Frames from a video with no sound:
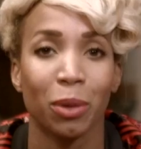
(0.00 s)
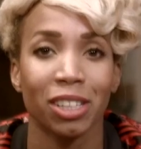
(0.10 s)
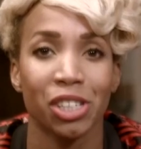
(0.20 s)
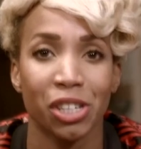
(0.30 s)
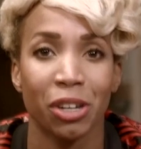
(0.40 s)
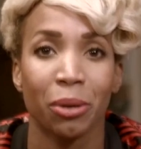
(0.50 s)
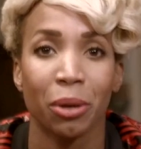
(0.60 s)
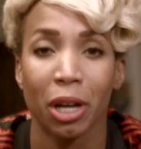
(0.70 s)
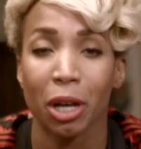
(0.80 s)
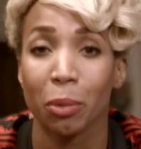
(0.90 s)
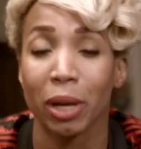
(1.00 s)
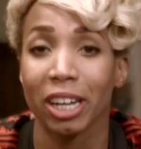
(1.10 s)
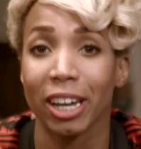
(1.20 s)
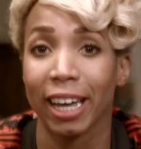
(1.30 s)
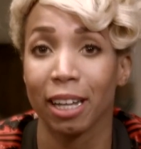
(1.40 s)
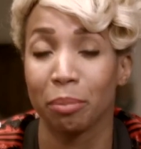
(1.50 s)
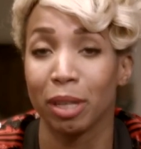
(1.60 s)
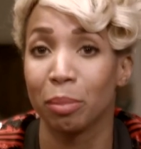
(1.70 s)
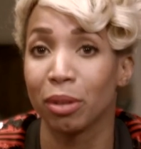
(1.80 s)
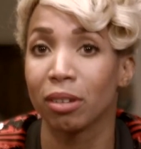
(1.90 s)
one show where you had
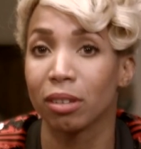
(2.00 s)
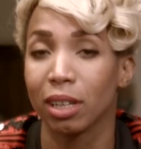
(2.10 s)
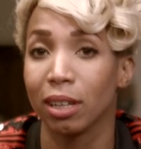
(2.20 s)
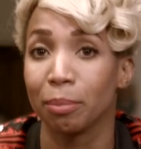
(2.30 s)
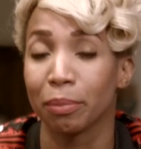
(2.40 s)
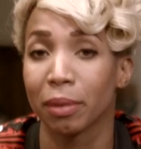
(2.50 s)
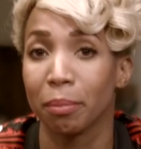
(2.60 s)
people um,